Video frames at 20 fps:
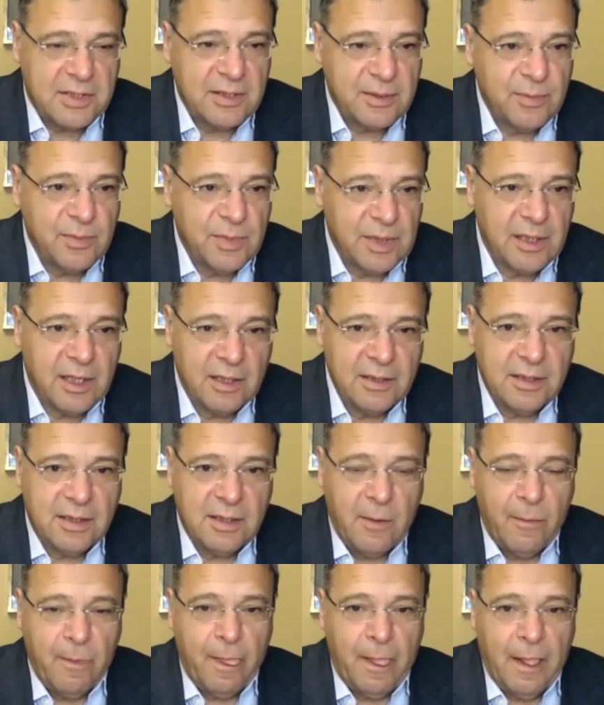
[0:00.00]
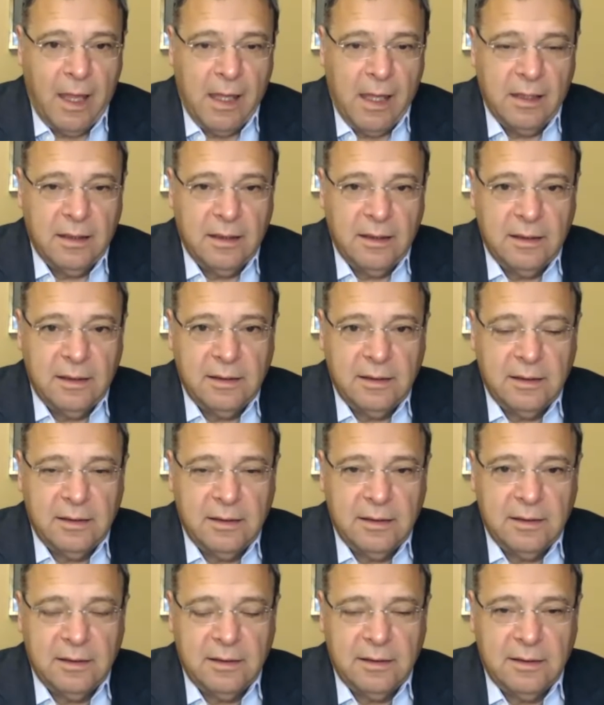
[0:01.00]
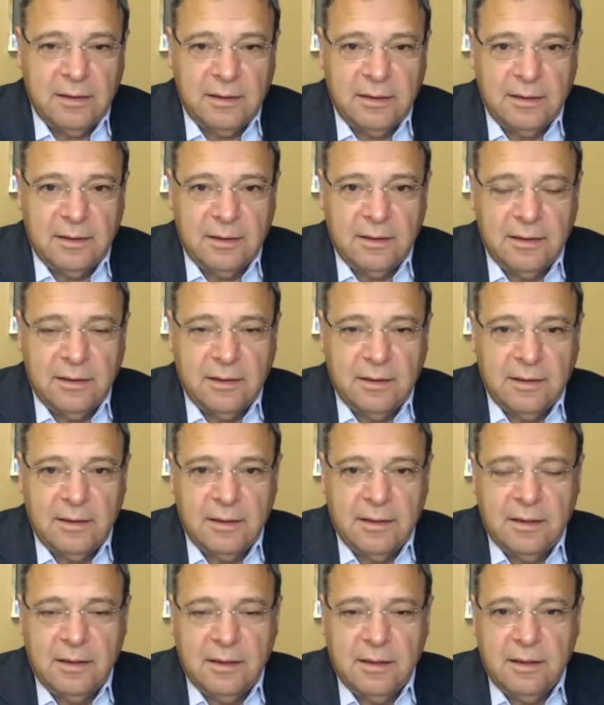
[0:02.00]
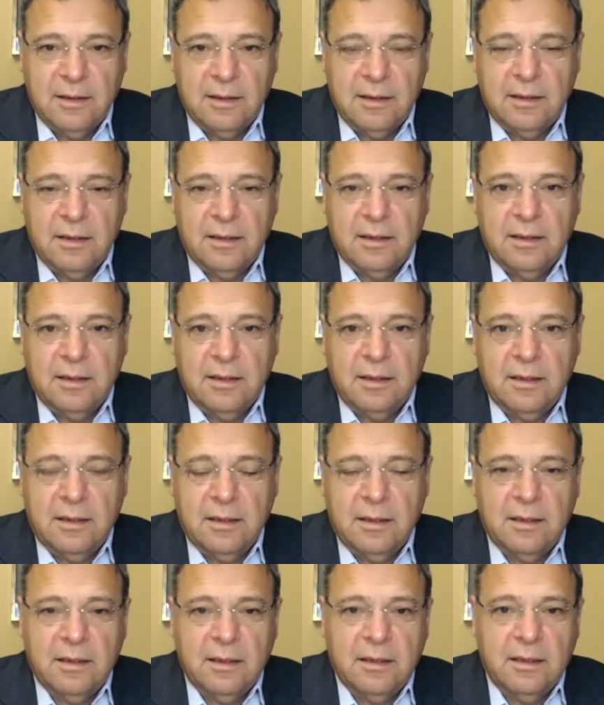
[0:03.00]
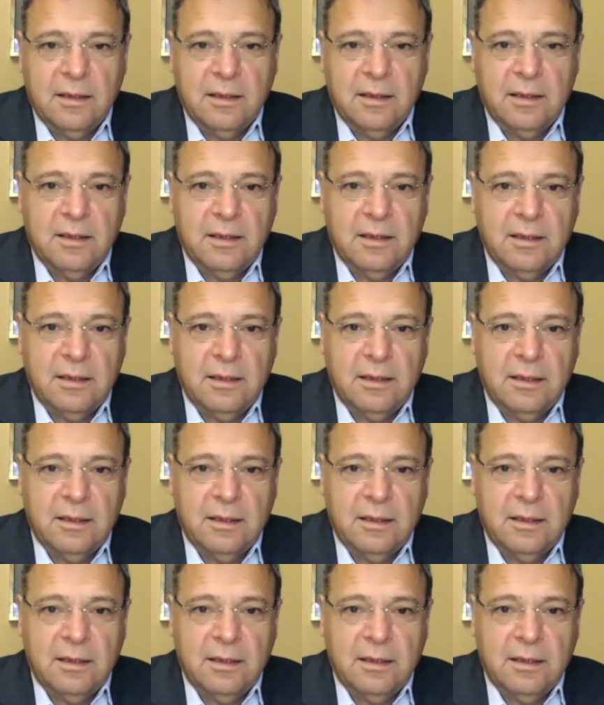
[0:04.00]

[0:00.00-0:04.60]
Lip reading: I couldn't find anyone matching spot who has granted you drop-in permissions.